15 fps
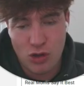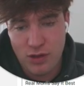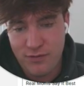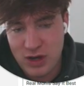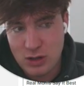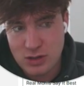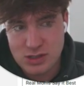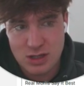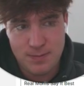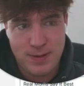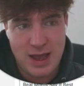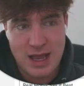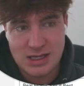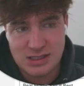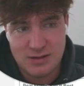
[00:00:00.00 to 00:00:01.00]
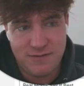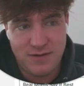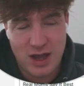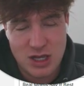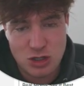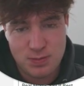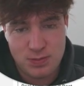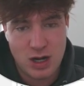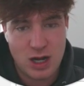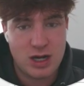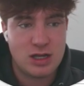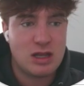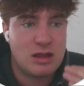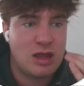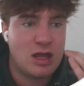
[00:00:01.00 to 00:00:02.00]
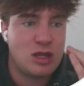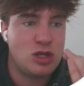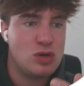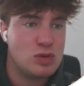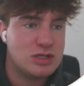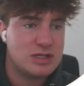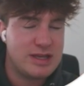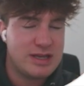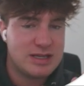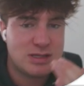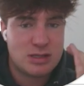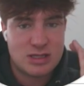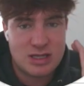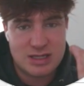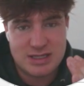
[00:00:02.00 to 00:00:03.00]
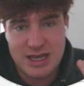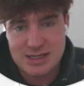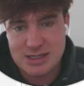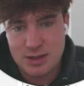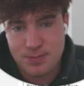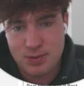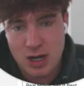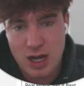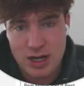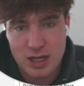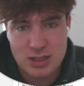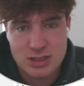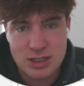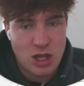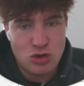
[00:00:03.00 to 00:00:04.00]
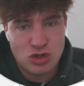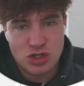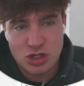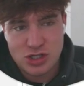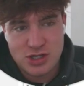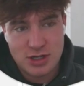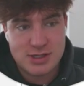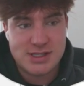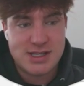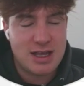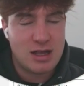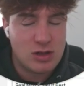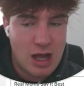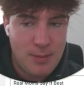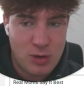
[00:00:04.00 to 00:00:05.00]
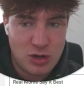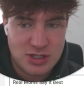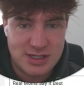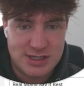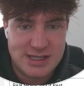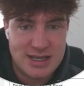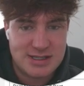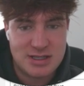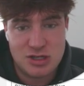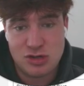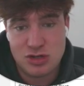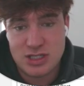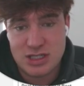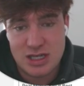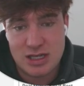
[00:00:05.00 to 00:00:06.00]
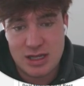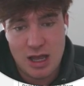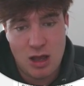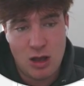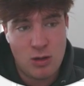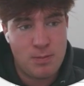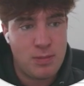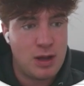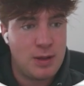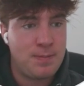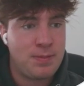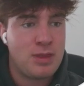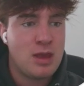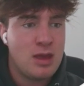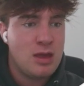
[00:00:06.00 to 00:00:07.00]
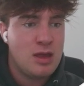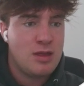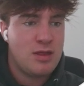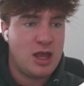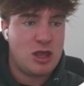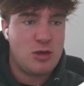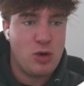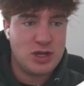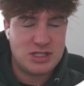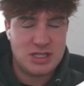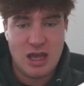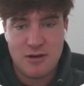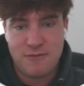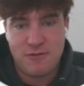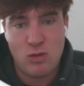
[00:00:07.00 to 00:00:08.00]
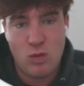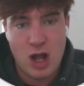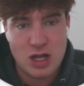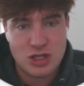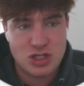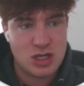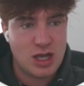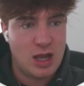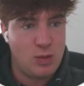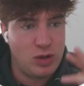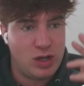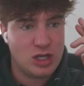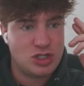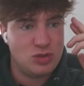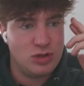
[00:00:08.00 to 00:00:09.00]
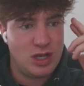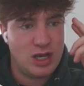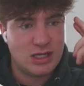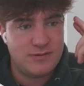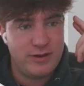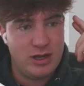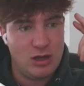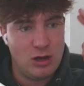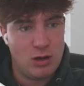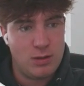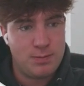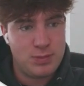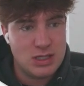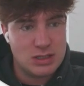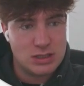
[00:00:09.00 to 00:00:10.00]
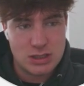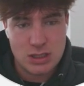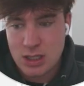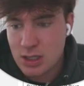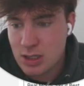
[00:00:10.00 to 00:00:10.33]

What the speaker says: the videos in the past to find your product, and then use this to test the product. And you should start seeing a lot more success than you're seeing now. But thank you, boys, again for watching. I will catch you in the next video. Peace.